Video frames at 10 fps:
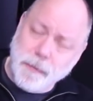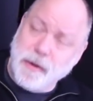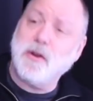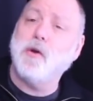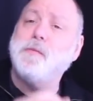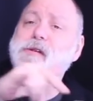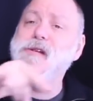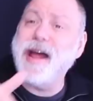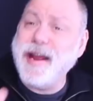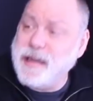They're saying, but
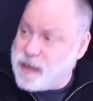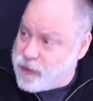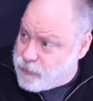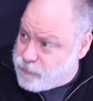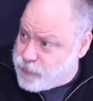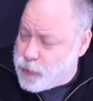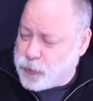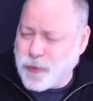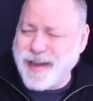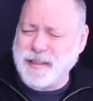don't place it in the
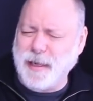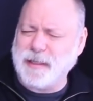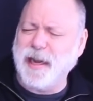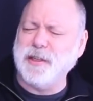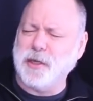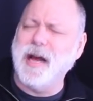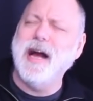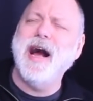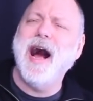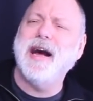future
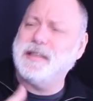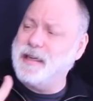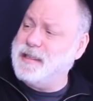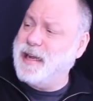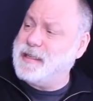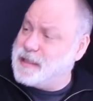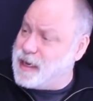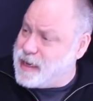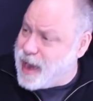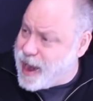as a
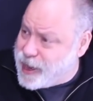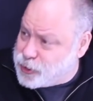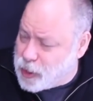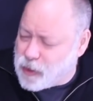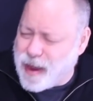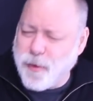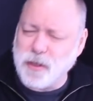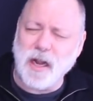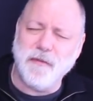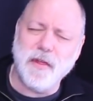destination.
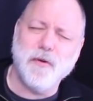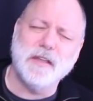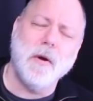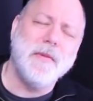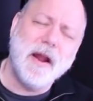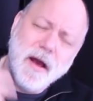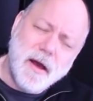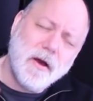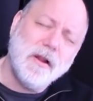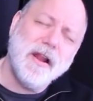Claim yourself in the present moment.